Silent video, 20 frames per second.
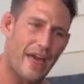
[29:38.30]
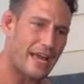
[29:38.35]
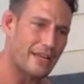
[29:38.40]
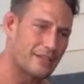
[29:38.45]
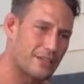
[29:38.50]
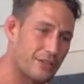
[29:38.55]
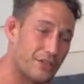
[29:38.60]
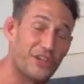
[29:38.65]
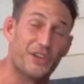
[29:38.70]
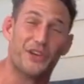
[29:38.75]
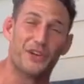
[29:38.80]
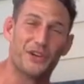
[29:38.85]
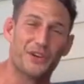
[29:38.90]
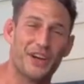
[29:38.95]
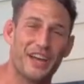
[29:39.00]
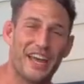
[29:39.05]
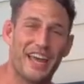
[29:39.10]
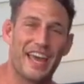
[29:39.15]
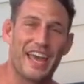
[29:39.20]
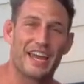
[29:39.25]
that to do.
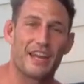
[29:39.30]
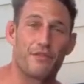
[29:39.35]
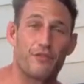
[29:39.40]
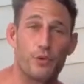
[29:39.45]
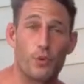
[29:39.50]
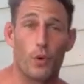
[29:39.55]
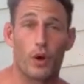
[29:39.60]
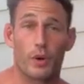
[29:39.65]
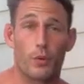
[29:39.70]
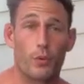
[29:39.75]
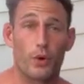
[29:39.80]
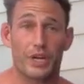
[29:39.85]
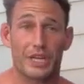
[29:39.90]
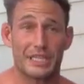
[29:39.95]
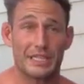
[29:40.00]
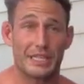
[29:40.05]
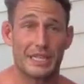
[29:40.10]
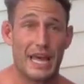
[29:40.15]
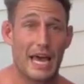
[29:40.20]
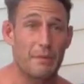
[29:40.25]
And if you want to work
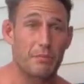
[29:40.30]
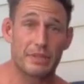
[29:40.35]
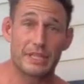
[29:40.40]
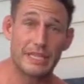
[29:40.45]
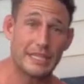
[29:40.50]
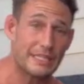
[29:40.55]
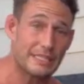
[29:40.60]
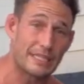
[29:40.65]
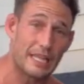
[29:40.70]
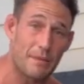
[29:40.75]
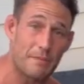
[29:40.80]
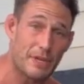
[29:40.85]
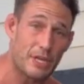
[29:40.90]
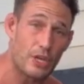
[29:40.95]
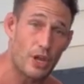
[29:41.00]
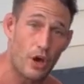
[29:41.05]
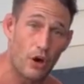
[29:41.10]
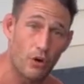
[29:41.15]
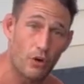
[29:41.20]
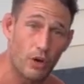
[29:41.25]
into that, please let me
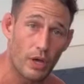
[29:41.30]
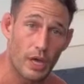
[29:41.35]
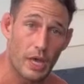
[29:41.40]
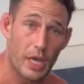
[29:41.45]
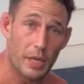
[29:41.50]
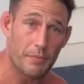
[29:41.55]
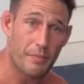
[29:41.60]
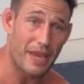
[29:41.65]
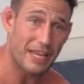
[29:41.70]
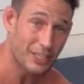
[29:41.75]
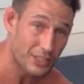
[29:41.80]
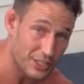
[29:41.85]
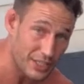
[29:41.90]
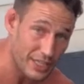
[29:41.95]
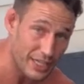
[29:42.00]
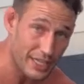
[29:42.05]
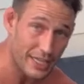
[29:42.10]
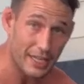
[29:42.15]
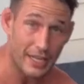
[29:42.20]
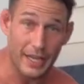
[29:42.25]
know. Mention
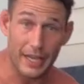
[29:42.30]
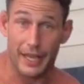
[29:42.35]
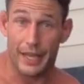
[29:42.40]
it.